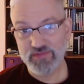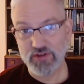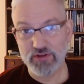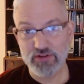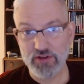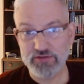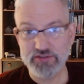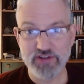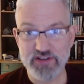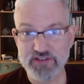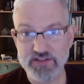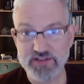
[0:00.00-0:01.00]
No low
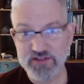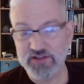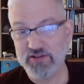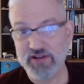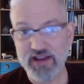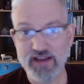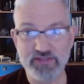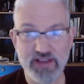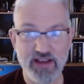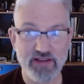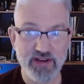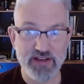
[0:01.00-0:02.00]
stresses. You don't have to
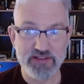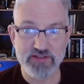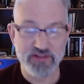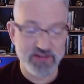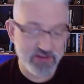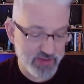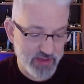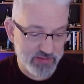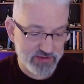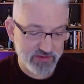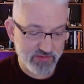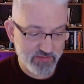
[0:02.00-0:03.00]
have high strength to be
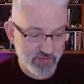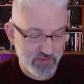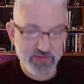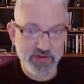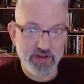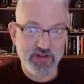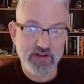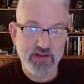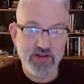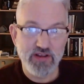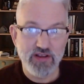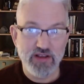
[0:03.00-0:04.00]
able to move it.
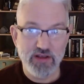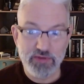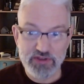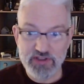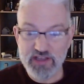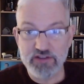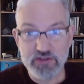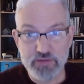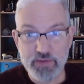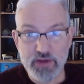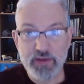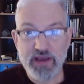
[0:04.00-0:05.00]
But like those
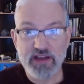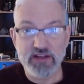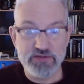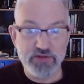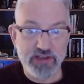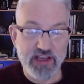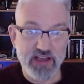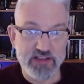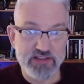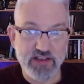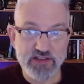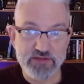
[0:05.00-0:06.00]
big panels we
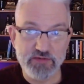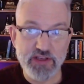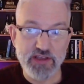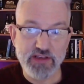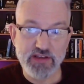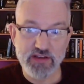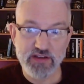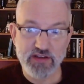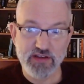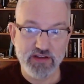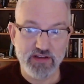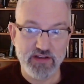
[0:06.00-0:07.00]
cast last,
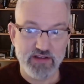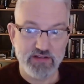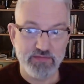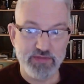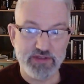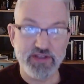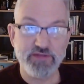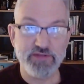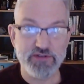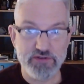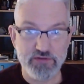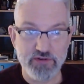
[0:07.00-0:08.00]
bit
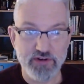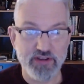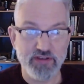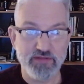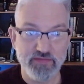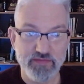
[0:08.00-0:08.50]
different story.